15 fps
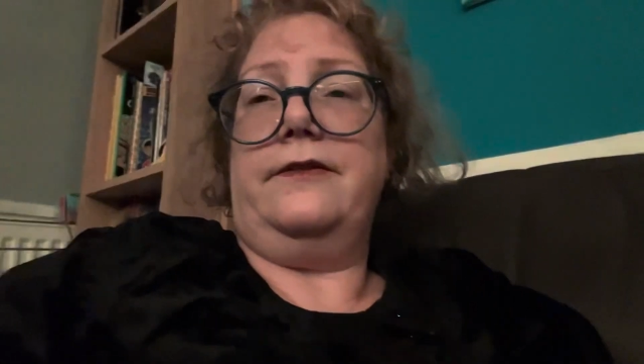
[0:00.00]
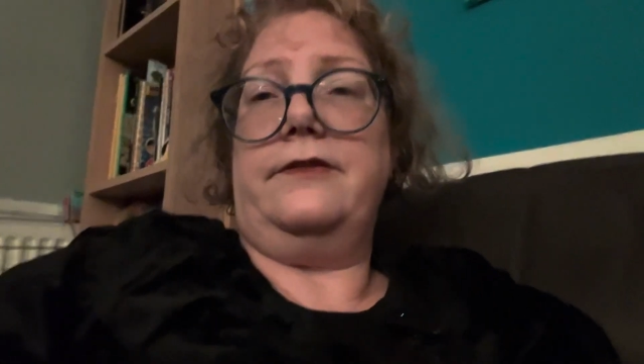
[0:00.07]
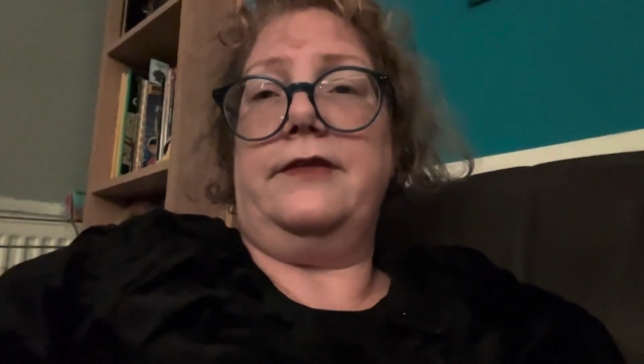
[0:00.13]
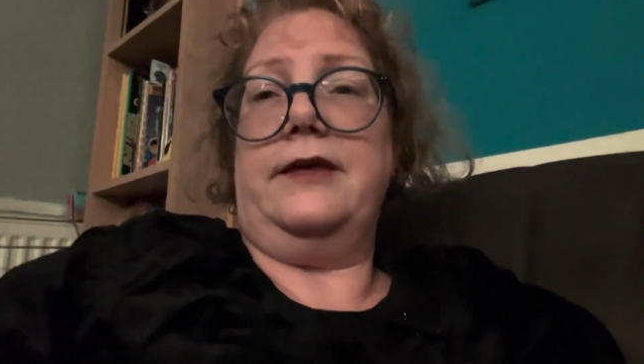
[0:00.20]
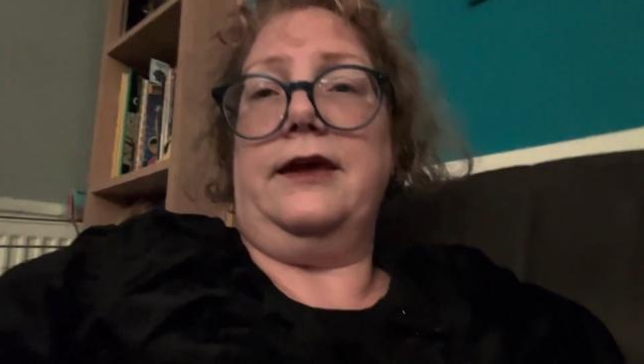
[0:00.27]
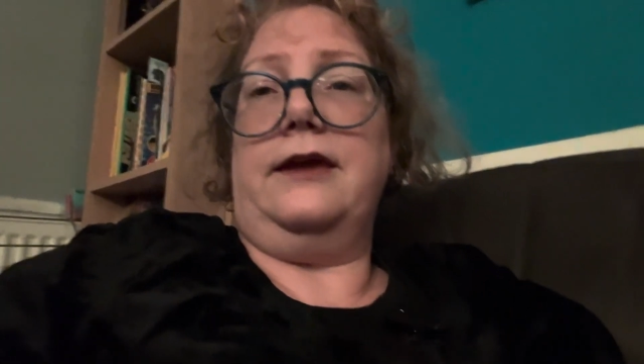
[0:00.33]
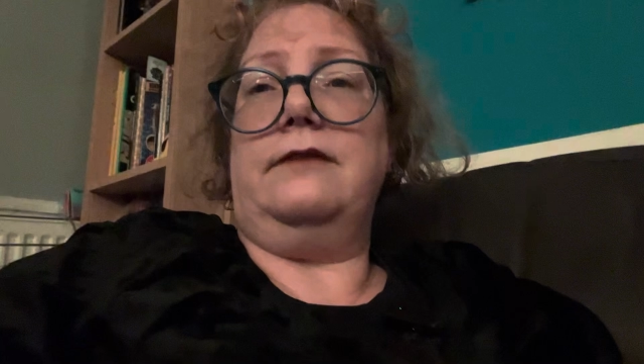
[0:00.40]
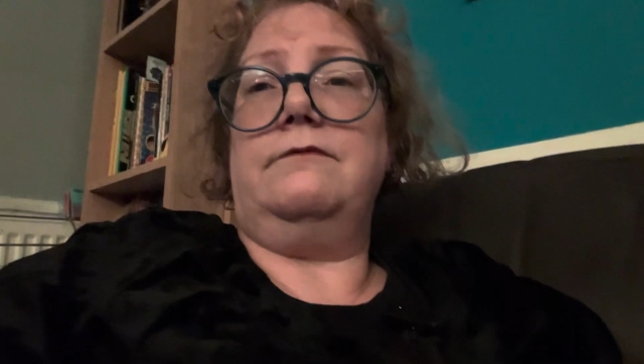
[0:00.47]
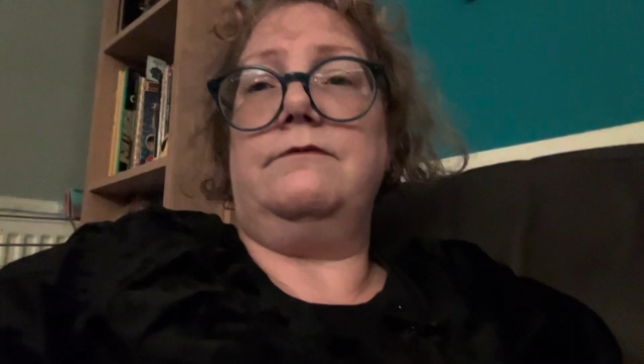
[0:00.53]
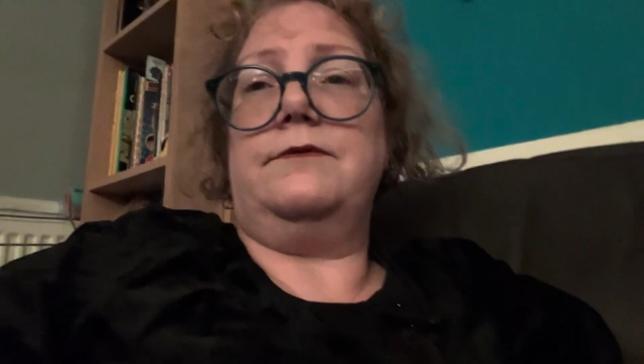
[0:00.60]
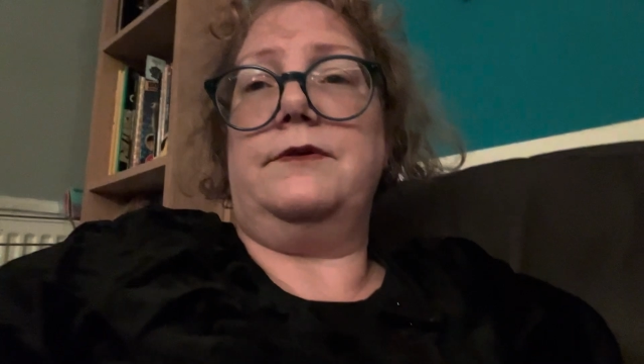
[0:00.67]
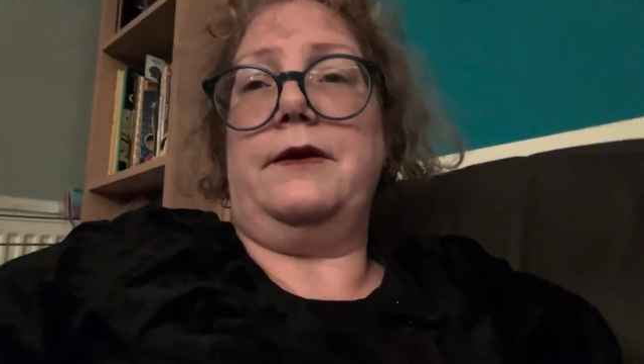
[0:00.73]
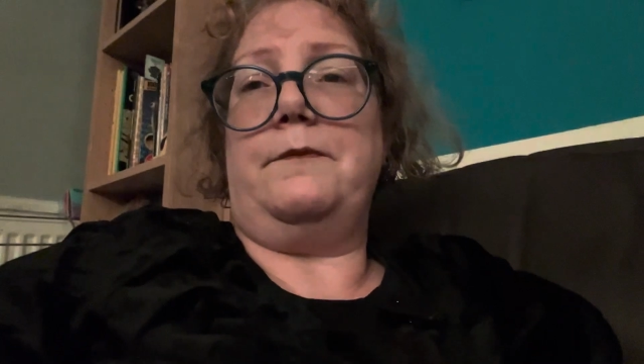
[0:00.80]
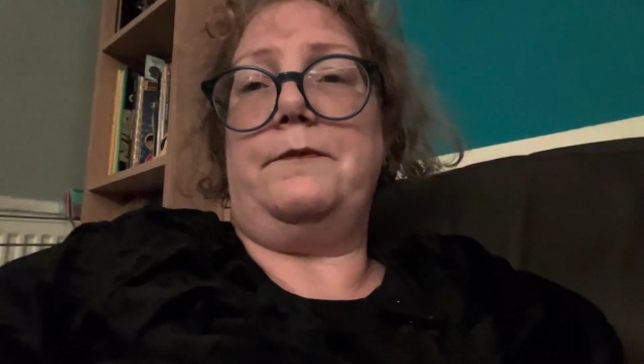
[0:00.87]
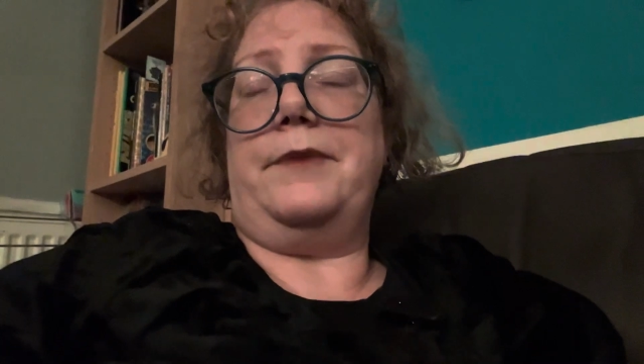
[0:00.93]
thing,
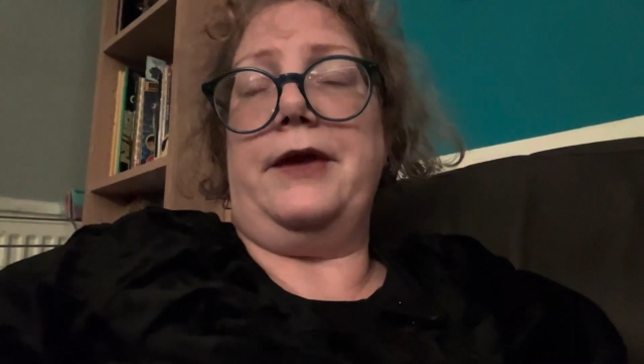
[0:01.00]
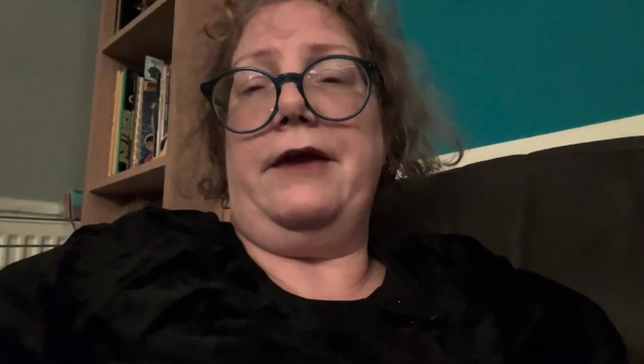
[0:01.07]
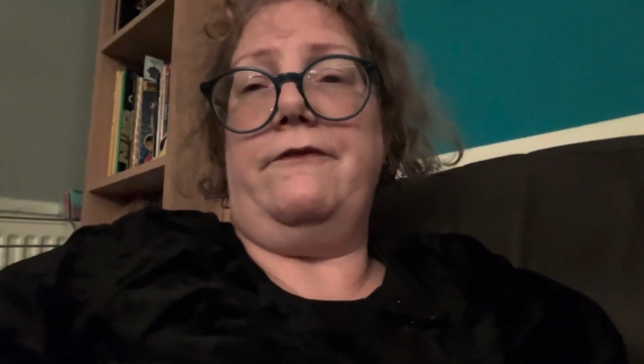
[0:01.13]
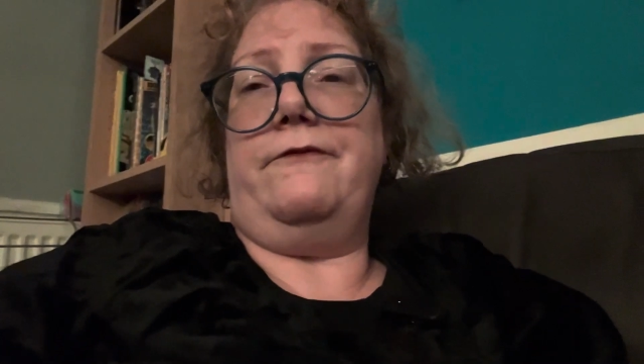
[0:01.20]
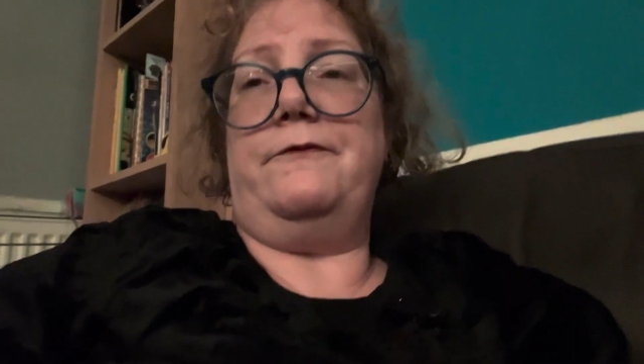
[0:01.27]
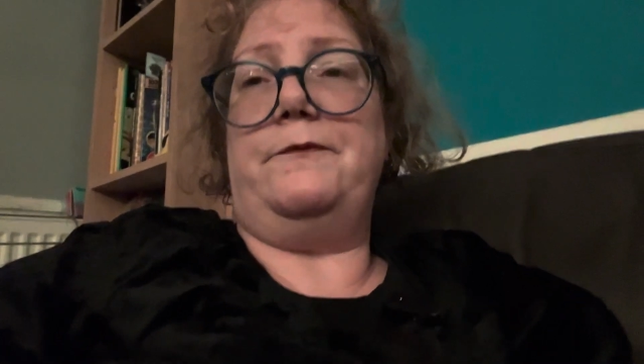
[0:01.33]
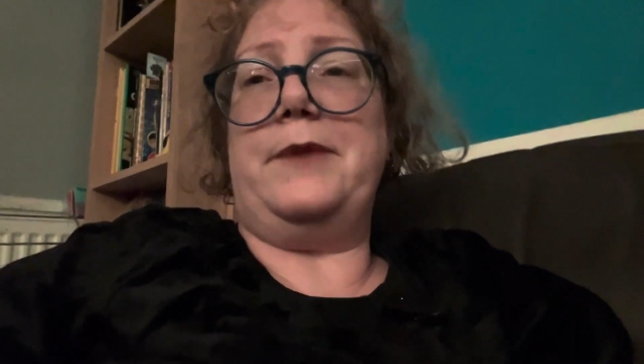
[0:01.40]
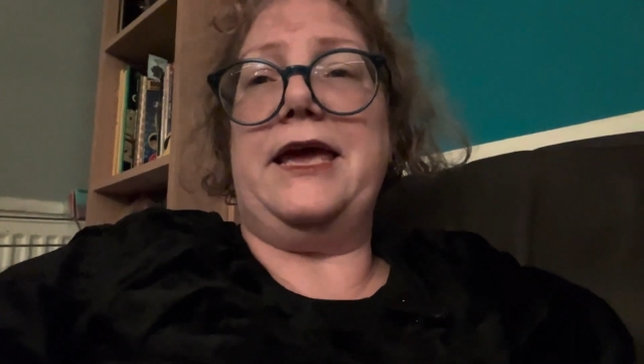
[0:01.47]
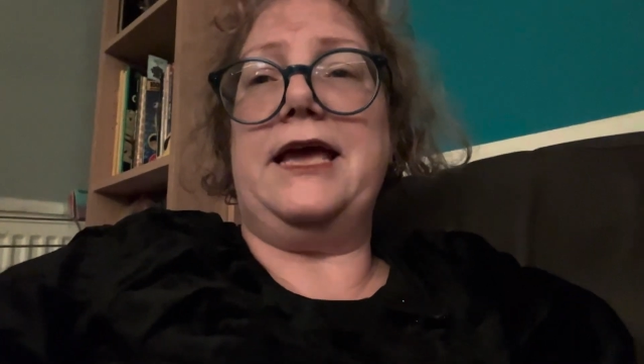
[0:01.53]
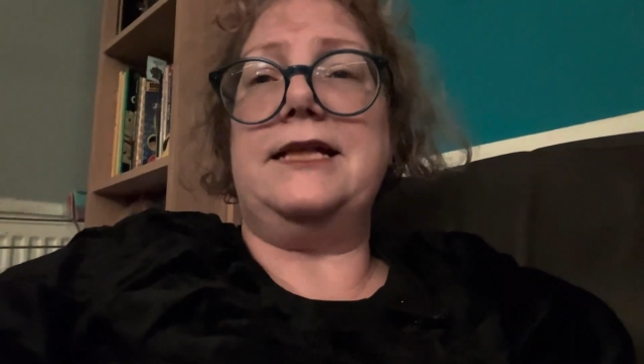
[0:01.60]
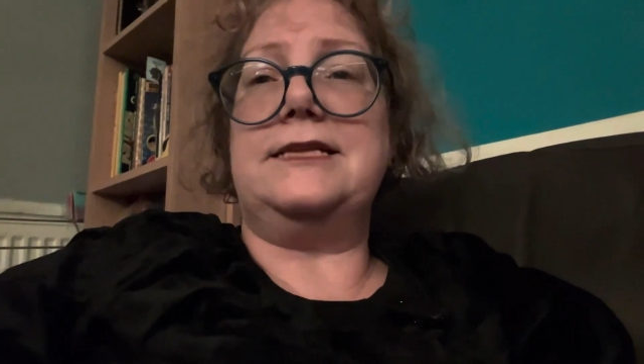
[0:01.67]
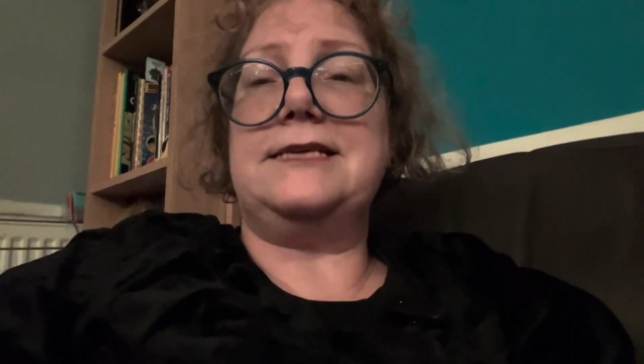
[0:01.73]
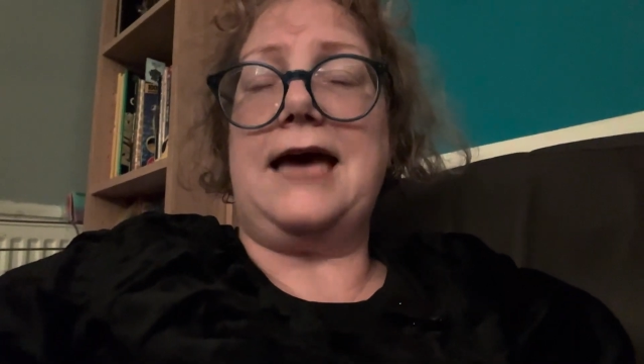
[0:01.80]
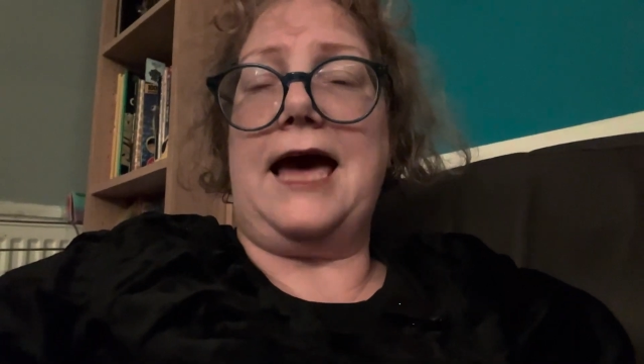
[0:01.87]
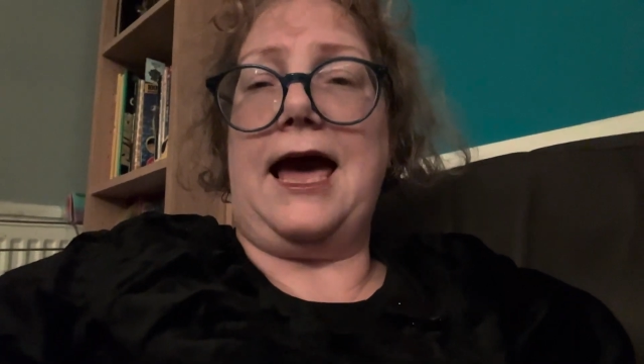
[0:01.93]
if being
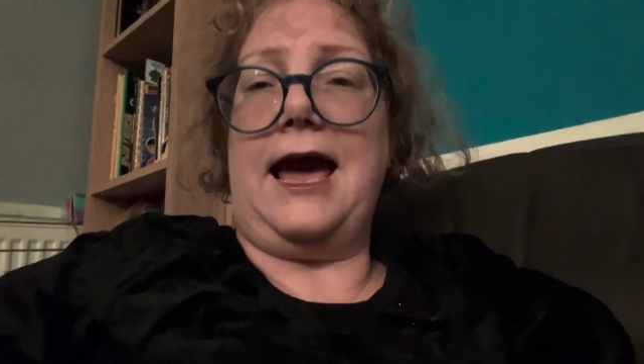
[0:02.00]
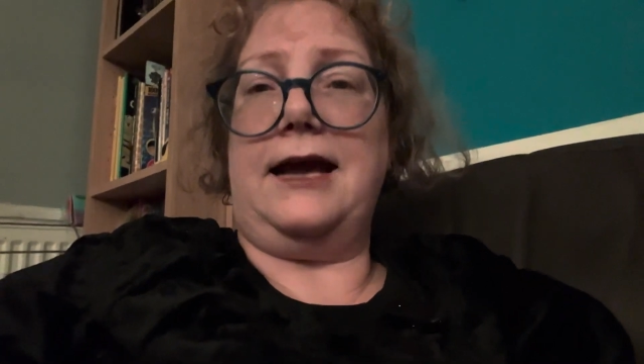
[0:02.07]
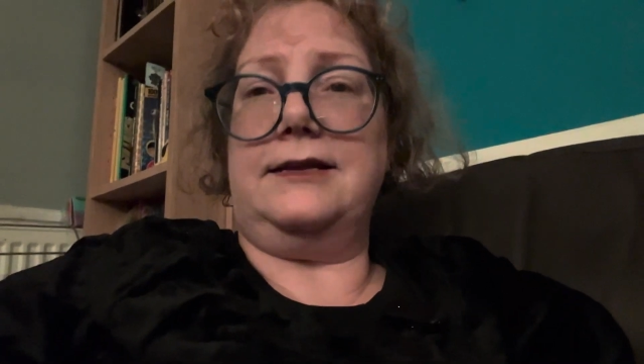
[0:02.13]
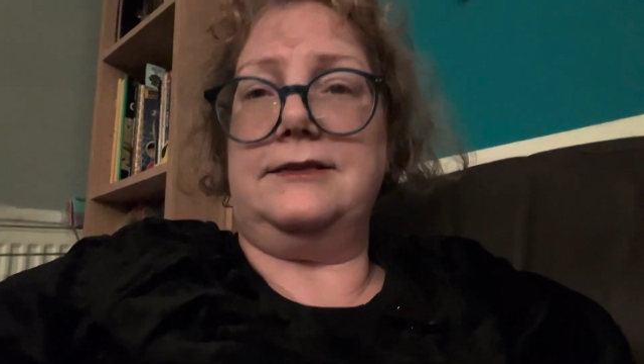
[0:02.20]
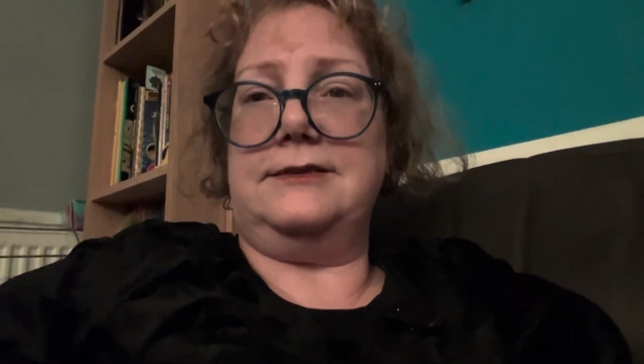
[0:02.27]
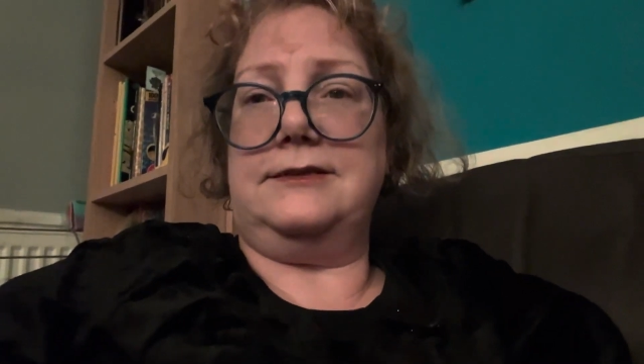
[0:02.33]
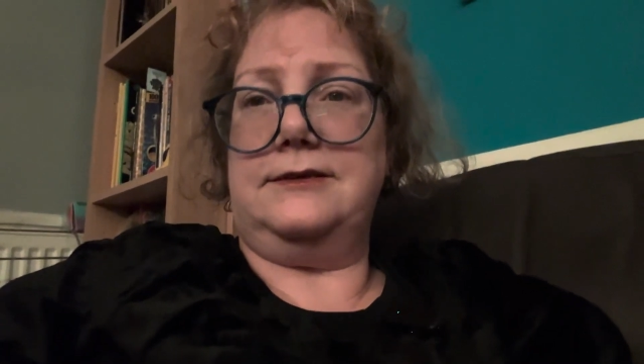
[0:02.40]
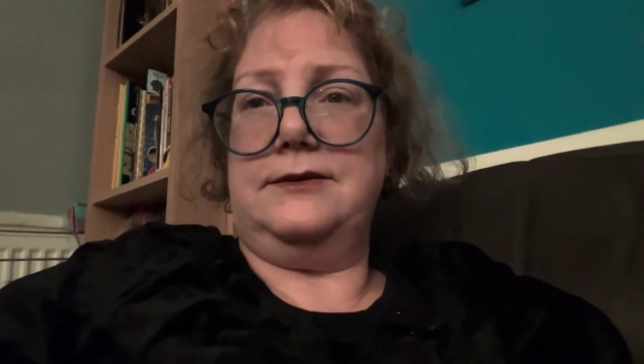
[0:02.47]
tagged